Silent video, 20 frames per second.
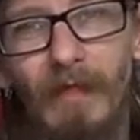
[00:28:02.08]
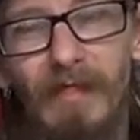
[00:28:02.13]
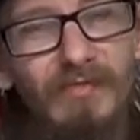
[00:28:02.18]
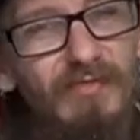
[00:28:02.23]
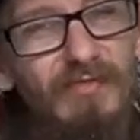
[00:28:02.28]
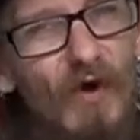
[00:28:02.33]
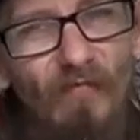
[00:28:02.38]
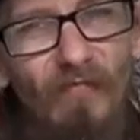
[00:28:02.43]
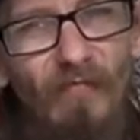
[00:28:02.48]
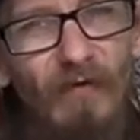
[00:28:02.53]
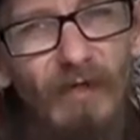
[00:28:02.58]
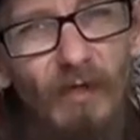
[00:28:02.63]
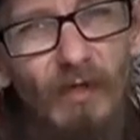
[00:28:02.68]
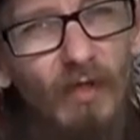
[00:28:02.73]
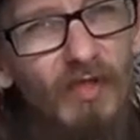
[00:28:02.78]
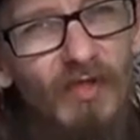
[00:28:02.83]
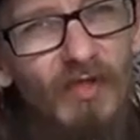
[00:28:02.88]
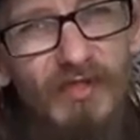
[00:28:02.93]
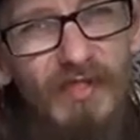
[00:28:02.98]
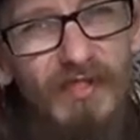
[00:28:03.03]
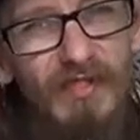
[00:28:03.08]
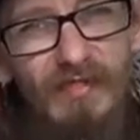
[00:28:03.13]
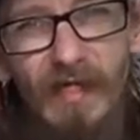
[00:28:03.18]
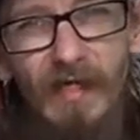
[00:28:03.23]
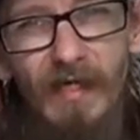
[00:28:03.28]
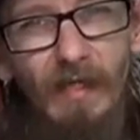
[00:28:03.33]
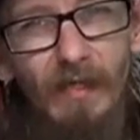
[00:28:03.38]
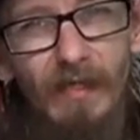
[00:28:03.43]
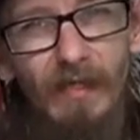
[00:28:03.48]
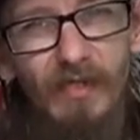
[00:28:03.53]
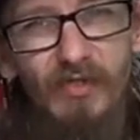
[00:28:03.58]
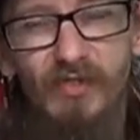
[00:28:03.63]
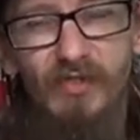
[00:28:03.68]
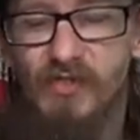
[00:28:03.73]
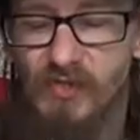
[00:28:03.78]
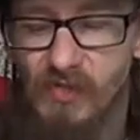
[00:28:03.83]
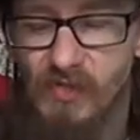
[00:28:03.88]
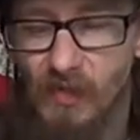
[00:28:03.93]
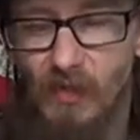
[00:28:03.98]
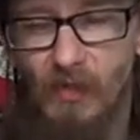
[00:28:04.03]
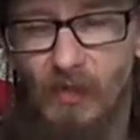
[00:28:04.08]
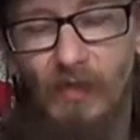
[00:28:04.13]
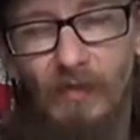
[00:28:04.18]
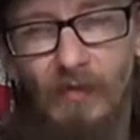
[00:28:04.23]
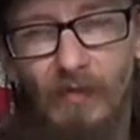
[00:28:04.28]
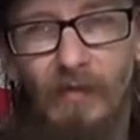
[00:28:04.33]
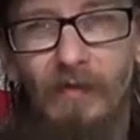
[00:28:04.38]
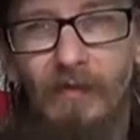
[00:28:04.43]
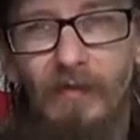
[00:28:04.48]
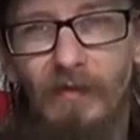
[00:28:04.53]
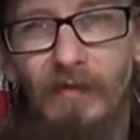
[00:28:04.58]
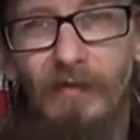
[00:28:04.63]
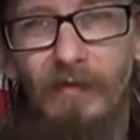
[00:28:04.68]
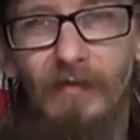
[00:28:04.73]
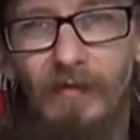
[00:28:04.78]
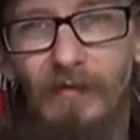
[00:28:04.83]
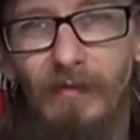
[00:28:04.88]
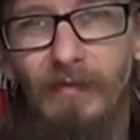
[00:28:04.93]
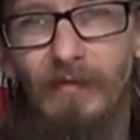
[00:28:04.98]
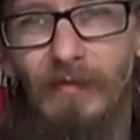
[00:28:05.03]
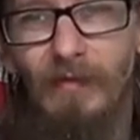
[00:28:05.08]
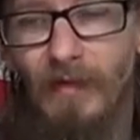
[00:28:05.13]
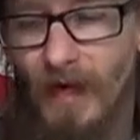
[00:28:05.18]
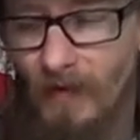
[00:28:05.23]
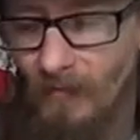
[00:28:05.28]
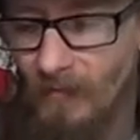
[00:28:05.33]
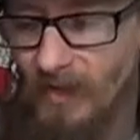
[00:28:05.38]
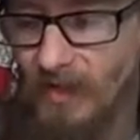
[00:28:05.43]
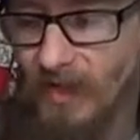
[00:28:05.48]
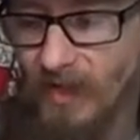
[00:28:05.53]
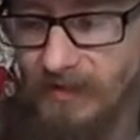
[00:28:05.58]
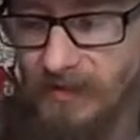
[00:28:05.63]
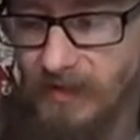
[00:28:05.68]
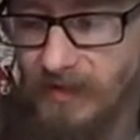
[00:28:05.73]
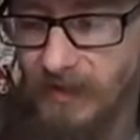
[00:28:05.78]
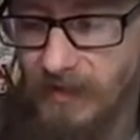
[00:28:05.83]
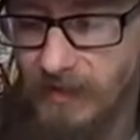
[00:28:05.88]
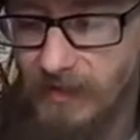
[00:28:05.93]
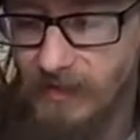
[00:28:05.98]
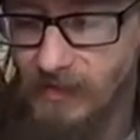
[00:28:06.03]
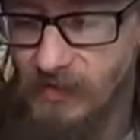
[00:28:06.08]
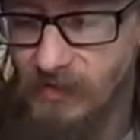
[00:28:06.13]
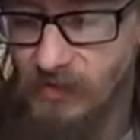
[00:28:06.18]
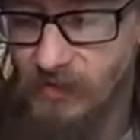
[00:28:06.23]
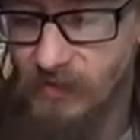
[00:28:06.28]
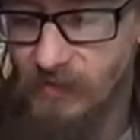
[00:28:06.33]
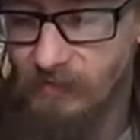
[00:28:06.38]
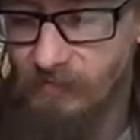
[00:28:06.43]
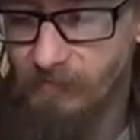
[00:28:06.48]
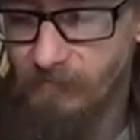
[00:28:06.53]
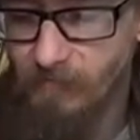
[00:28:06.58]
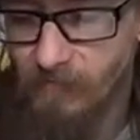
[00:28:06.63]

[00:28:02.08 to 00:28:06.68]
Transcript: he's not very good at his English, so I'm glad he didn't.